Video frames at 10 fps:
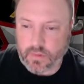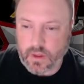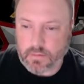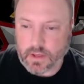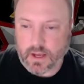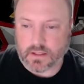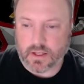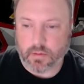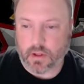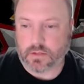because
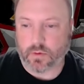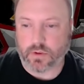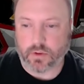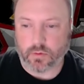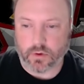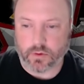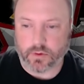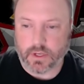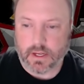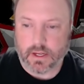that +1 to
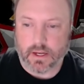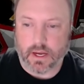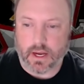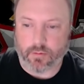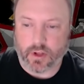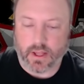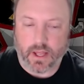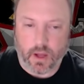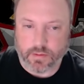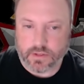wound really
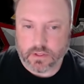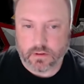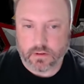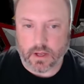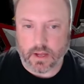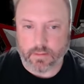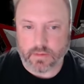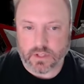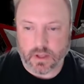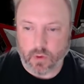helps
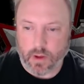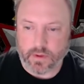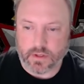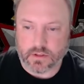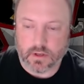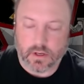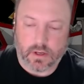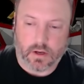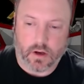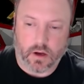some weapons
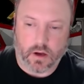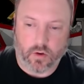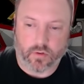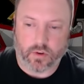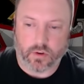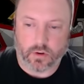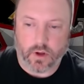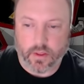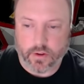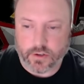over
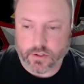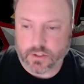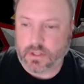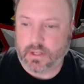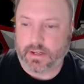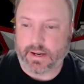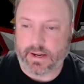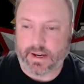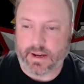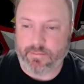others.
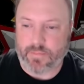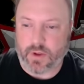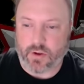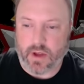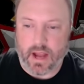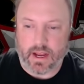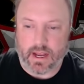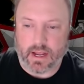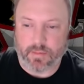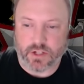You're not
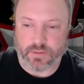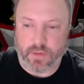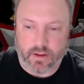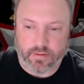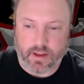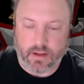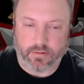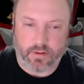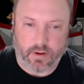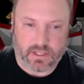getting much benefit
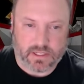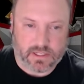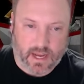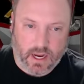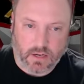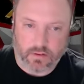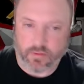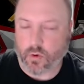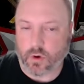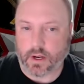from sustained
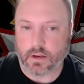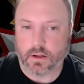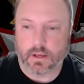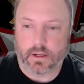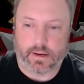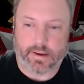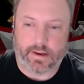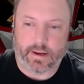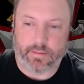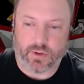for it.
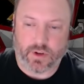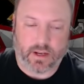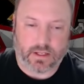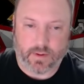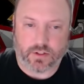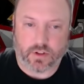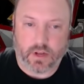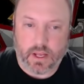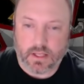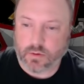You're getting some extra
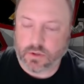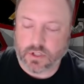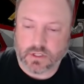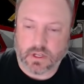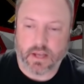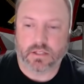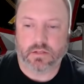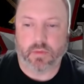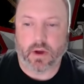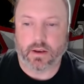hits, which is
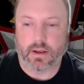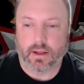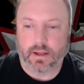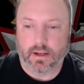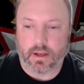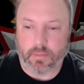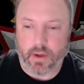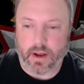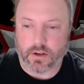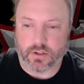nice, but
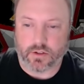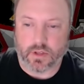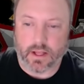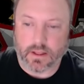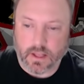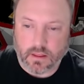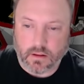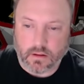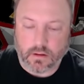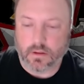compared to like
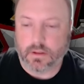lethal,